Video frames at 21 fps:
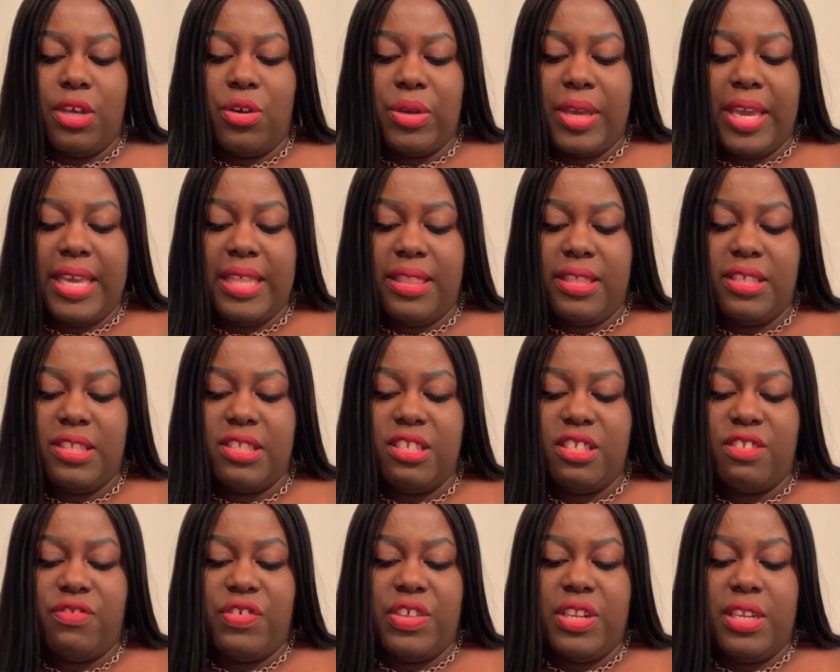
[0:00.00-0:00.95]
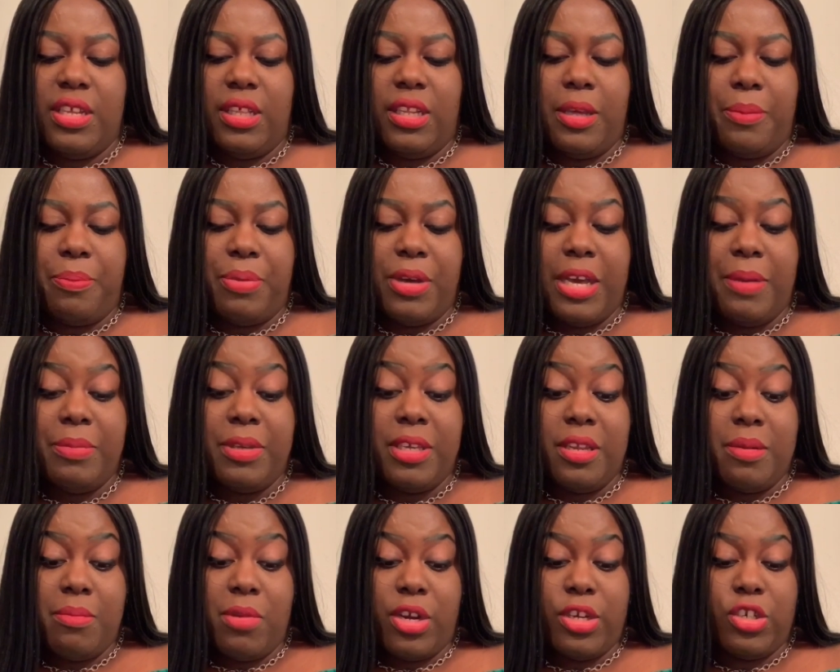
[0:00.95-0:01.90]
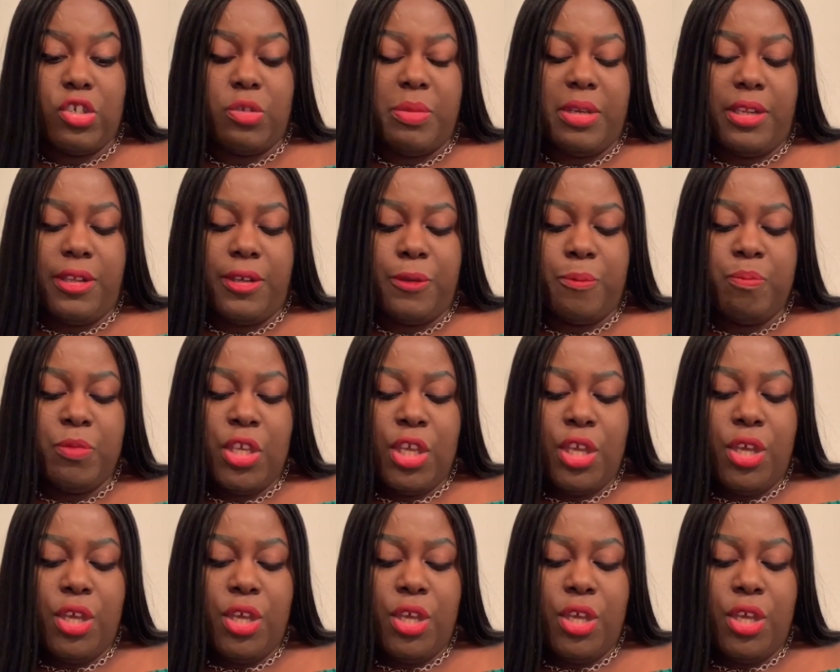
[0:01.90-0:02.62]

Okay, this is vanilla pumpkin marshmallow,